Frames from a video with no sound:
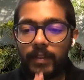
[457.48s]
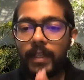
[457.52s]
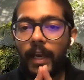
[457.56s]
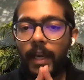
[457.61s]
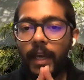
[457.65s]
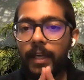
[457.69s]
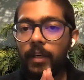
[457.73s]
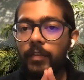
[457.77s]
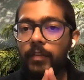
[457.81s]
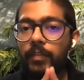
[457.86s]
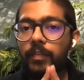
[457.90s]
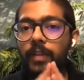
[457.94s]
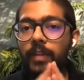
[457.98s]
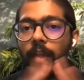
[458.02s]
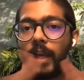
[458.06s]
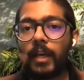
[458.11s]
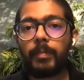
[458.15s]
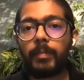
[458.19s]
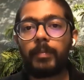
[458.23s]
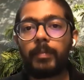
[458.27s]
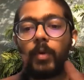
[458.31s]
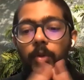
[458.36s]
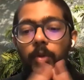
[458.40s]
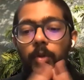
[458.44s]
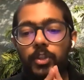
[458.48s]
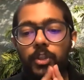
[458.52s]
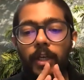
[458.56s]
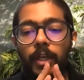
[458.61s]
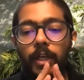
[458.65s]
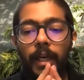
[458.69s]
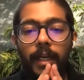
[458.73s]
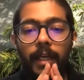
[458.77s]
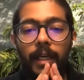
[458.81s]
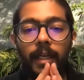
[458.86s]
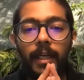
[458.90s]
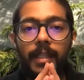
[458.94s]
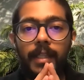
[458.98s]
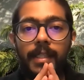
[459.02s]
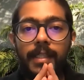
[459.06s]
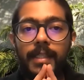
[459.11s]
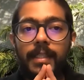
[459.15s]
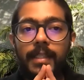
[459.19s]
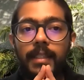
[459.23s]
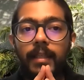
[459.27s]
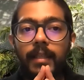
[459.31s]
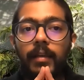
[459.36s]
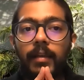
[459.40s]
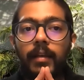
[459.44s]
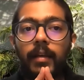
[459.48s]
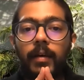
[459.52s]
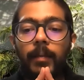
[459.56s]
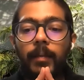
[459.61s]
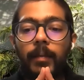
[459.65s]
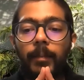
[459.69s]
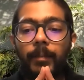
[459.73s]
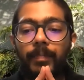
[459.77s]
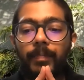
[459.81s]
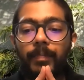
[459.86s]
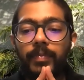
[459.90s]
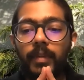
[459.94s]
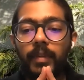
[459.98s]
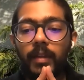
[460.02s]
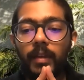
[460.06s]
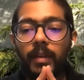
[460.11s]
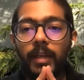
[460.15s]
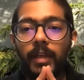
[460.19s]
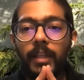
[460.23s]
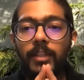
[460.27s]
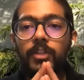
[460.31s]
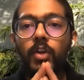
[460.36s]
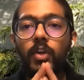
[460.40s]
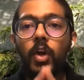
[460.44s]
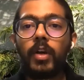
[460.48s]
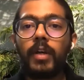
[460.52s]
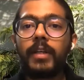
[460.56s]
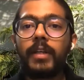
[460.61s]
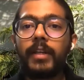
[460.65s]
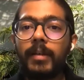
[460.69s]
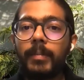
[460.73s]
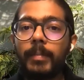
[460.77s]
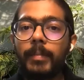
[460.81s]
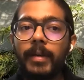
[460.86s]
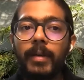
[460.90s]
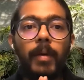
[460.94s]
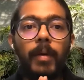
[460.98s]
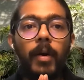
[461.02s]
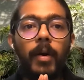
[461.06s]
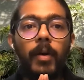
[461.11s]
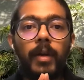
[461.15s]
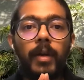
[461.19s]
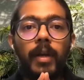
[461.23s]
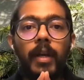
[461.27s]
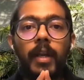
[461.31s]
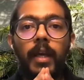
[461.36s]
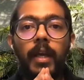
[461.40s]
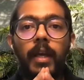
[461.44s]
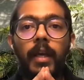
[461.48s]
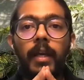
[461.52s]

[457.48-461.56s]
kind of that approach, right, let's talk a little bit about,